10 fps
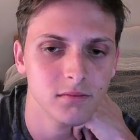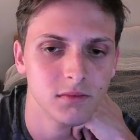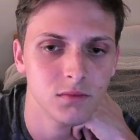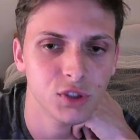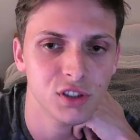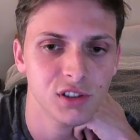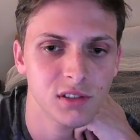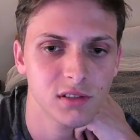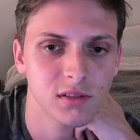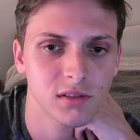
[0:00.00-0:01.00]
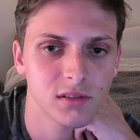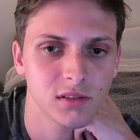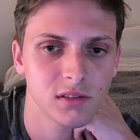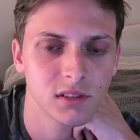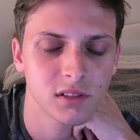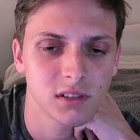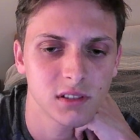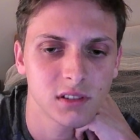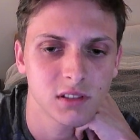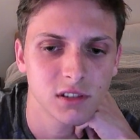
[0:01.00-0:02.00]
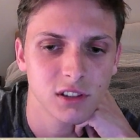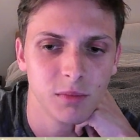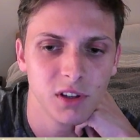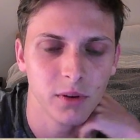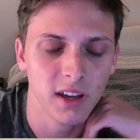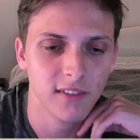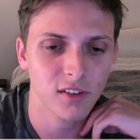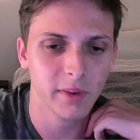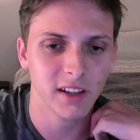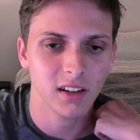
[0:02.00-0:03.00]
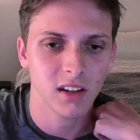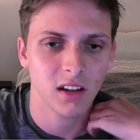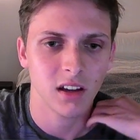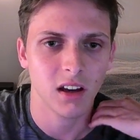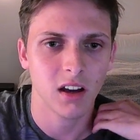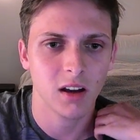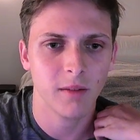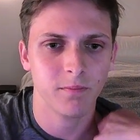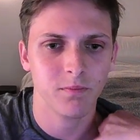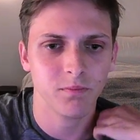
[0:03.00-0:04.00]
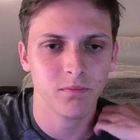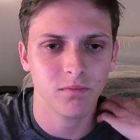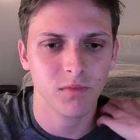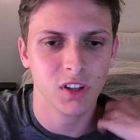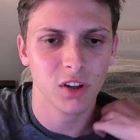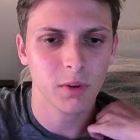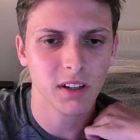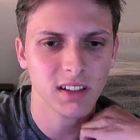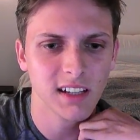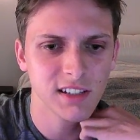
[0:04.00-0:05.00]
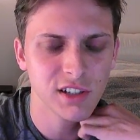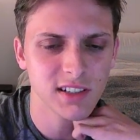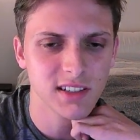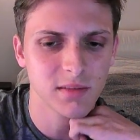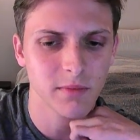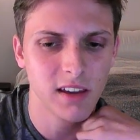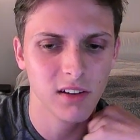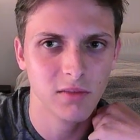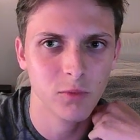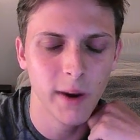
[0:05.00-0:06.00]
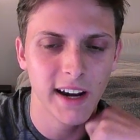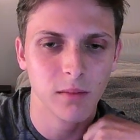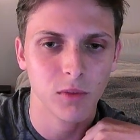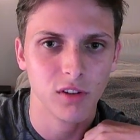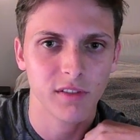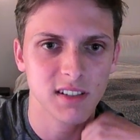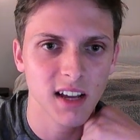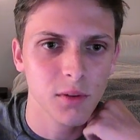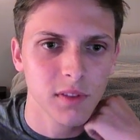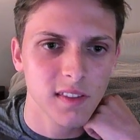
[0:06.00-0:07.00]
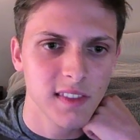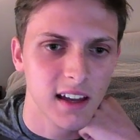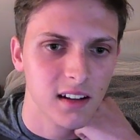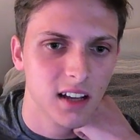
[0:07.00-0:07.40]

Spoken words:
which should be okay for me. You know what? Let's just make a waiting move, because I don't think that